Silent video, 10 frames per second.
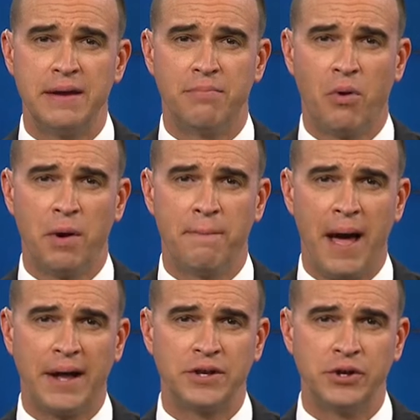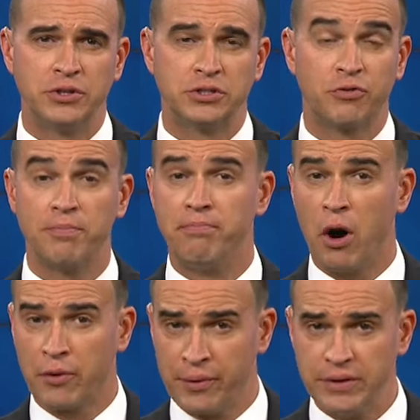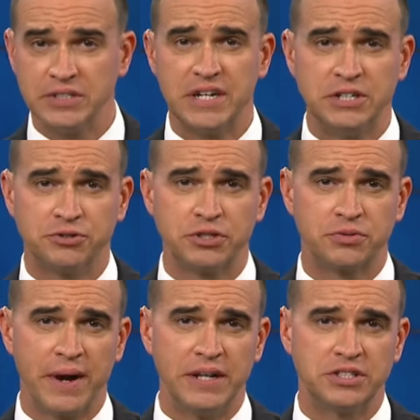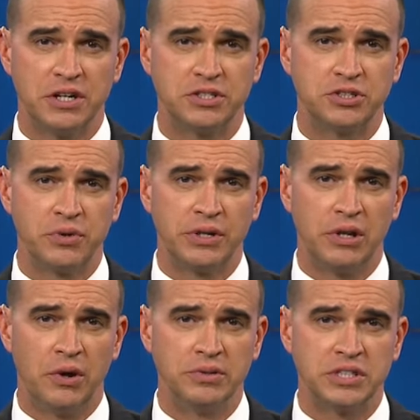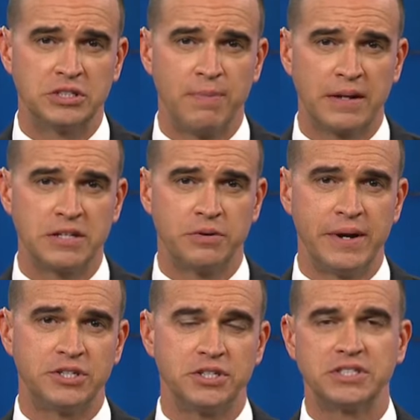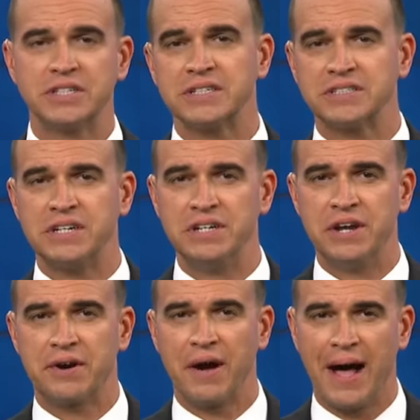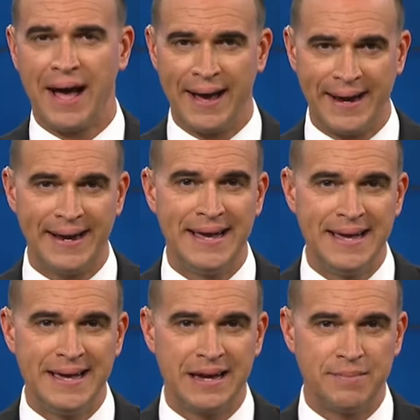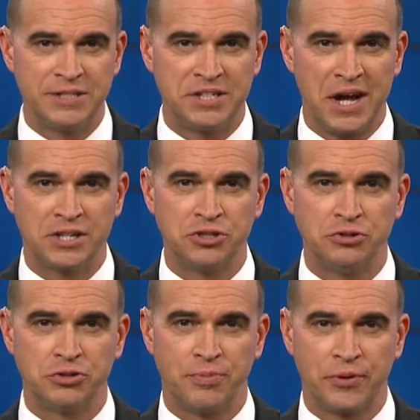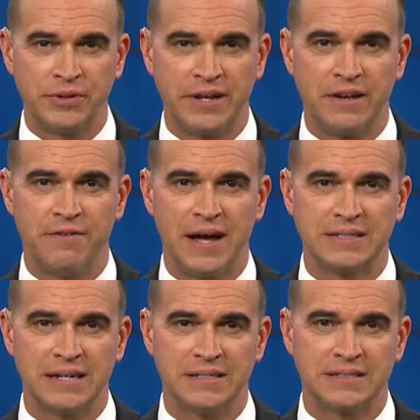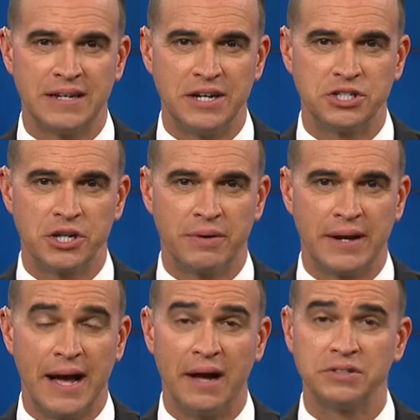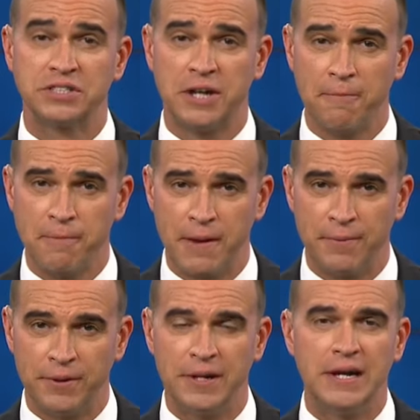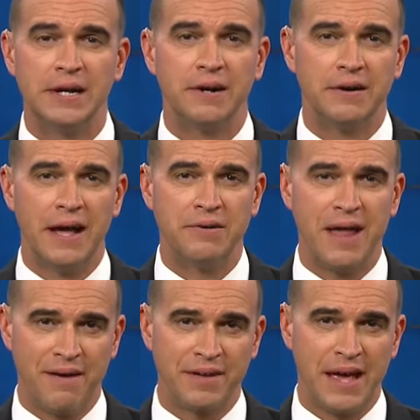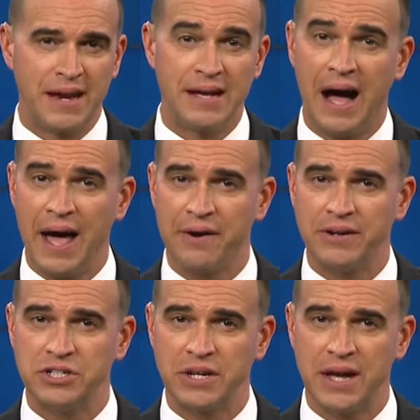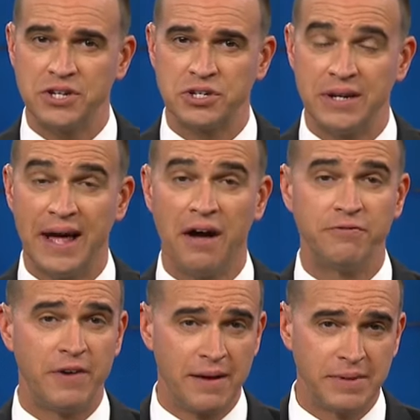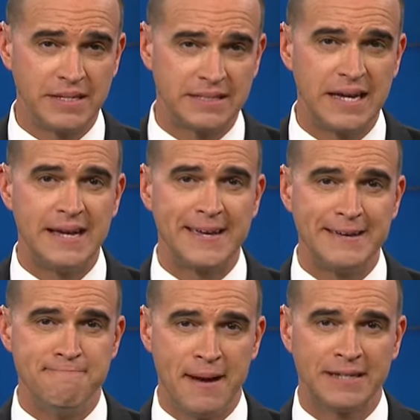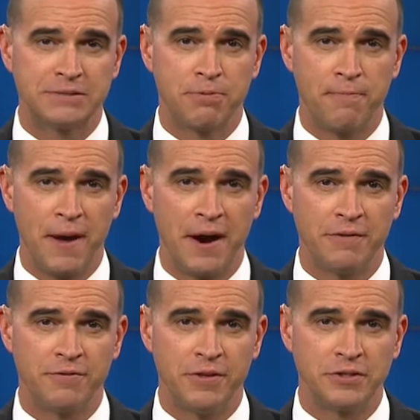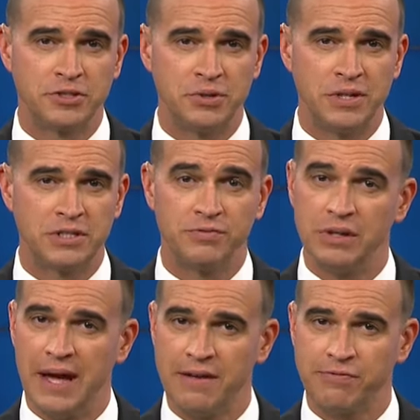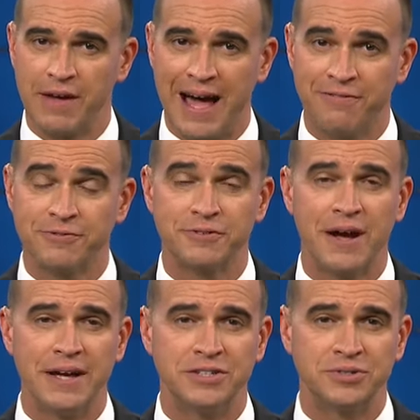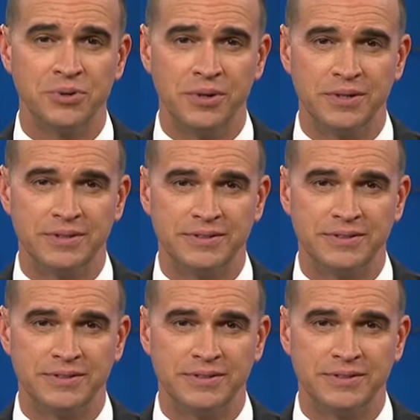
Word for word: More bad news for borrowers. Interest rates on student loans expected to reach a sixteen-year high. A B C Action News reporter Lydia Vasquez today sharing how some people are now navigating higher education and how families can best prepare for their students for life after high school.